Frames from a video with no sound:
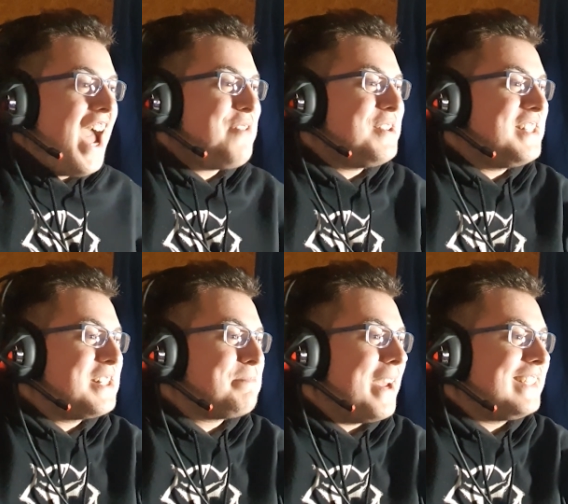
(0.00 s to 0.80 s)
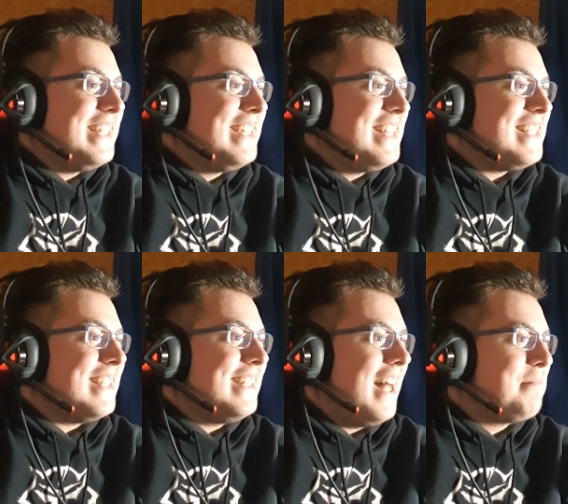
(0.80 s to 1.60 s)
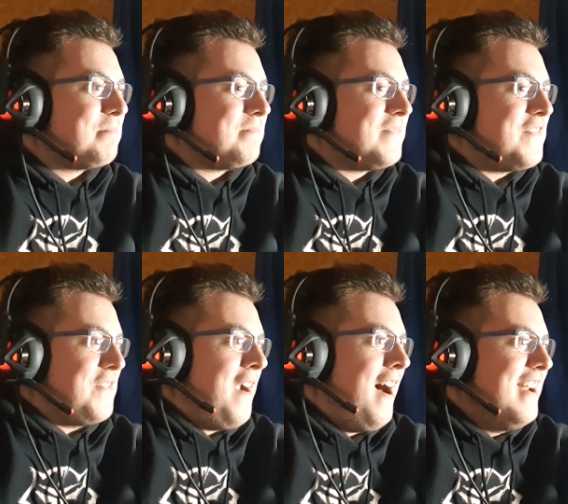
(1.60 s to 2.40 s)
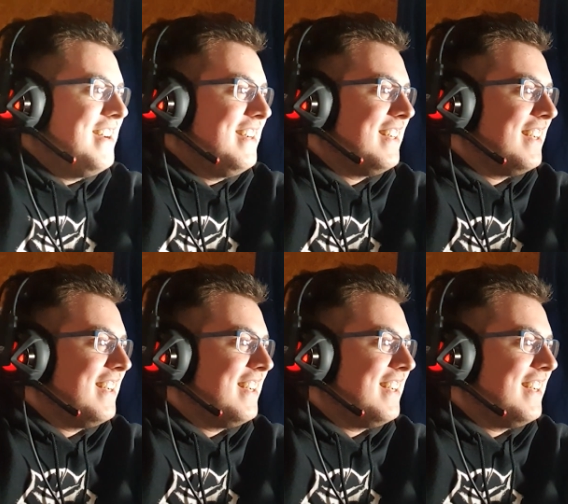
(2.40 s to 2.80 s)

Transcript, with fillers: was expecting Gideon, not Thrawn.